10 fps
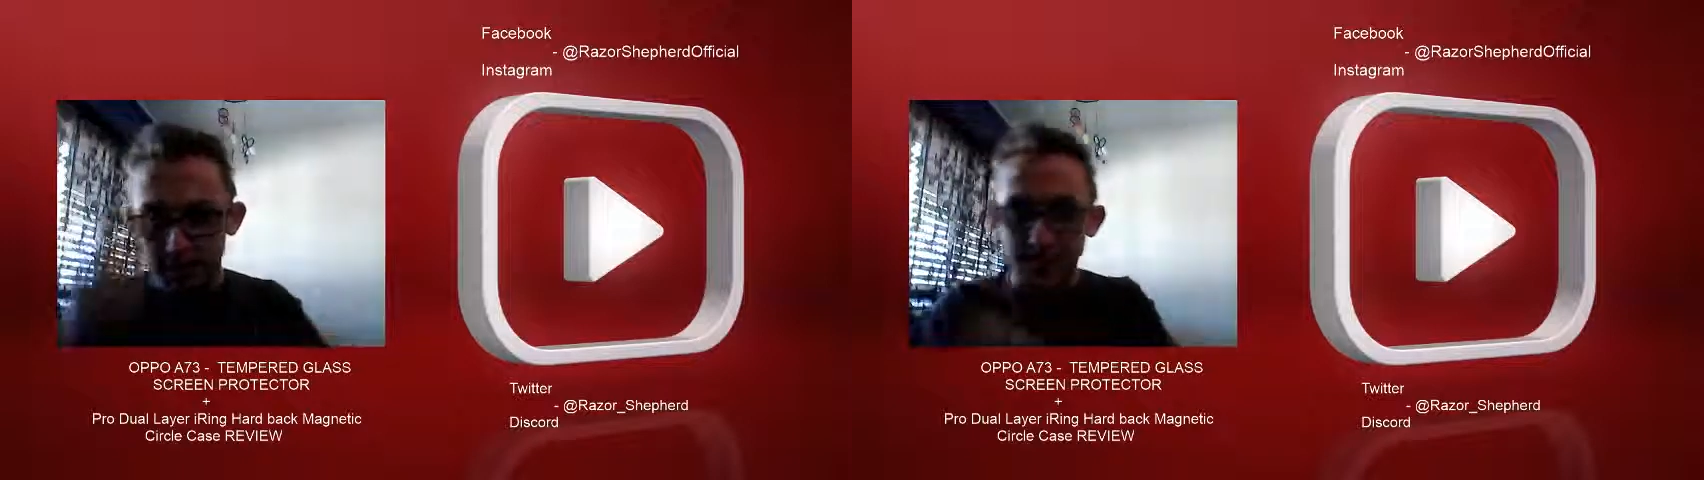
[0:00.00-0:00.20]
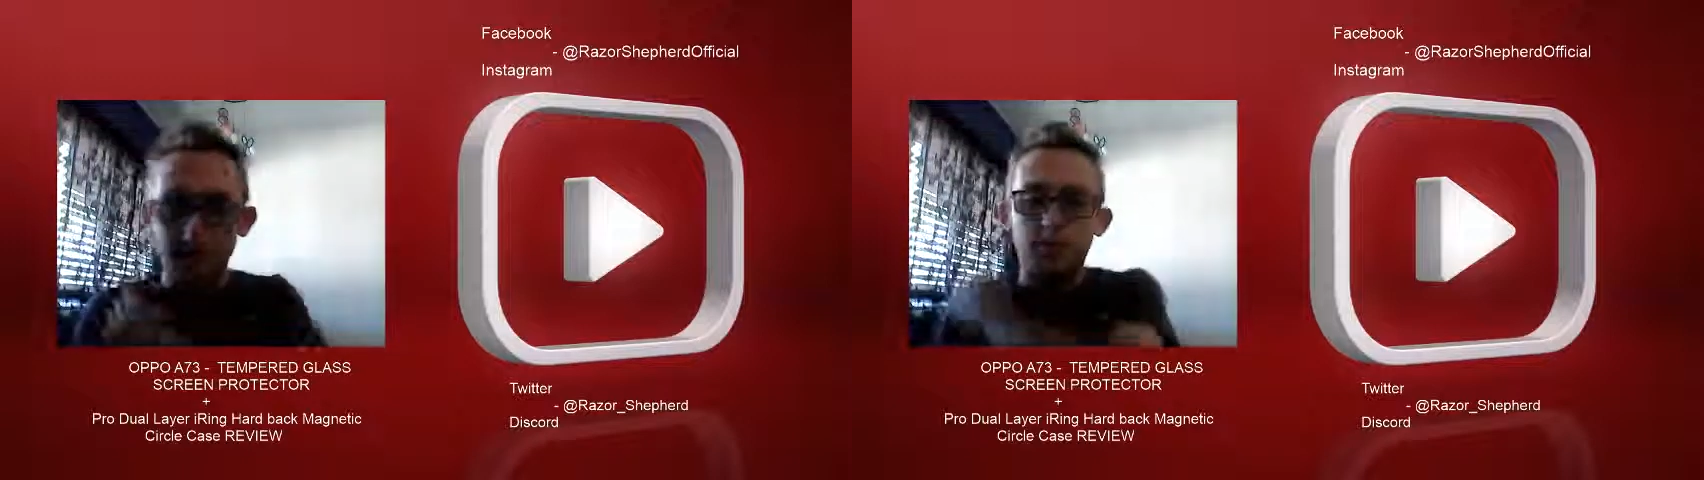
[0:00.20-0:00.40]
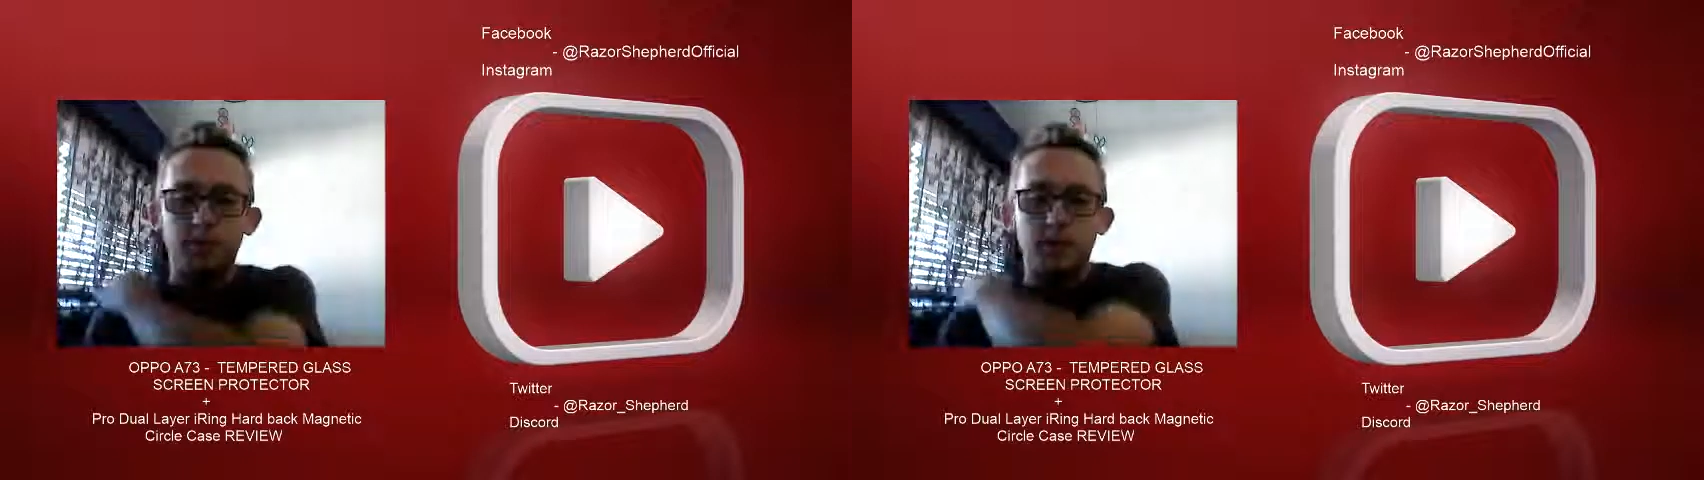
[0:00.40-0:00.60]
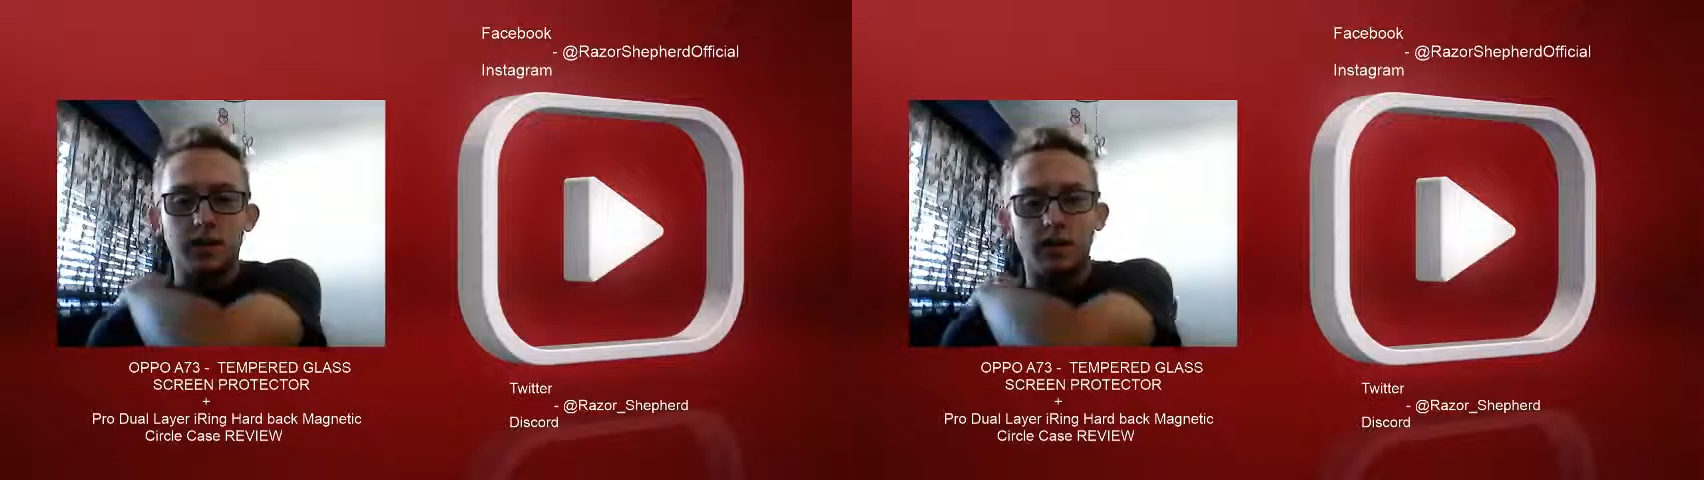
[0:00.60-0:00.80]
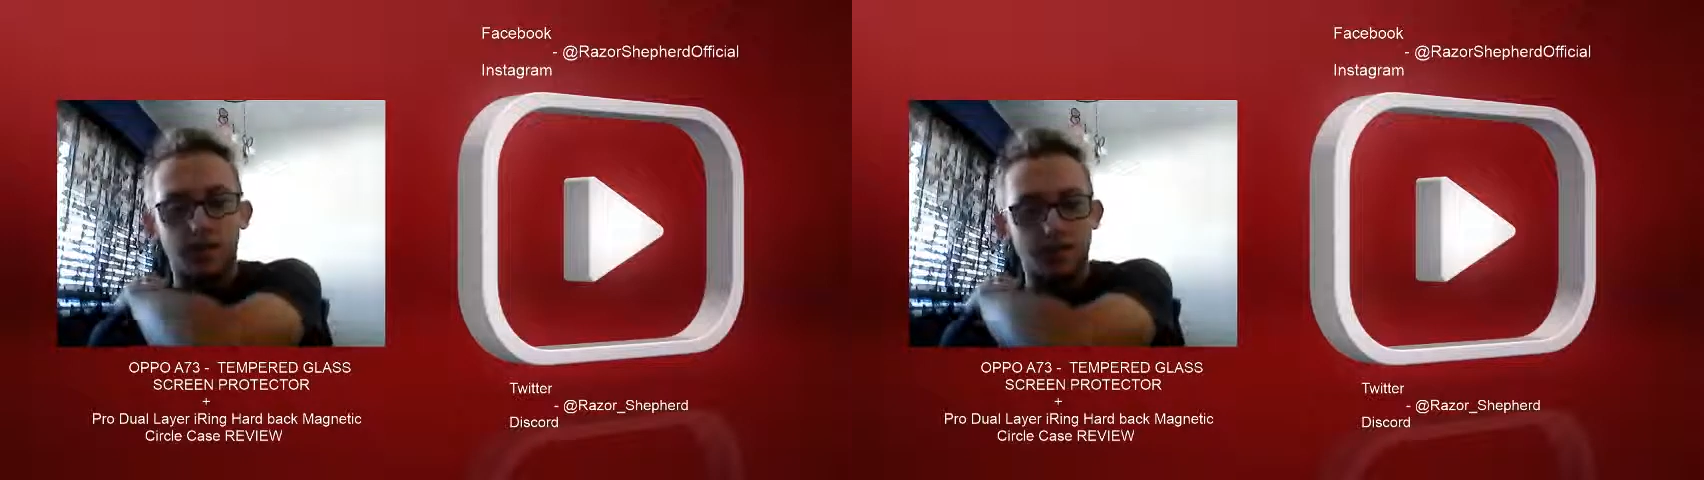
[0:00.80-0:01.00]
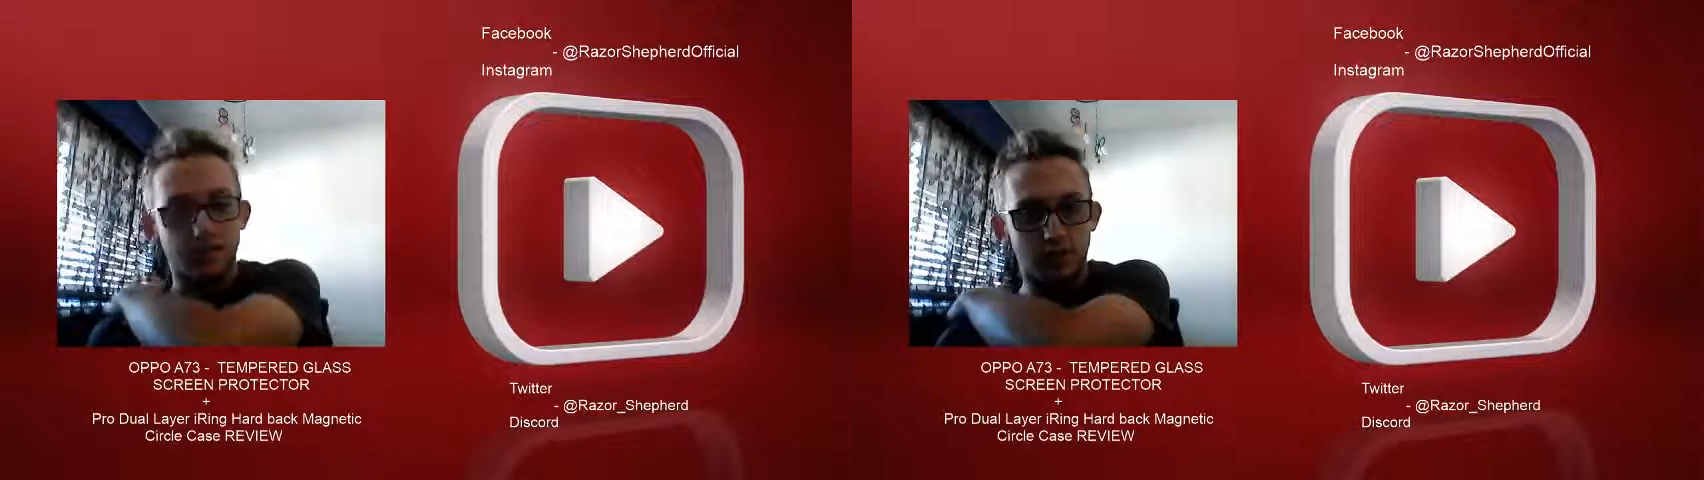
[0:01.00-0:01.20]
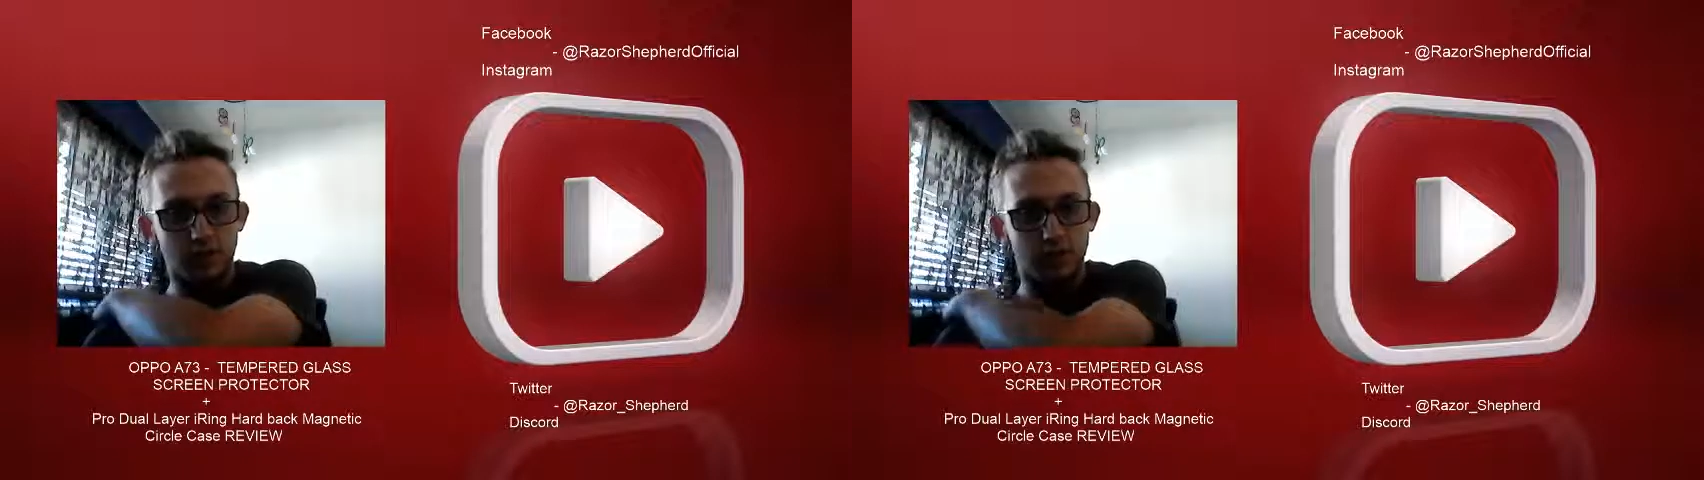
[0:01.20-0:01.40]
tempered glass screen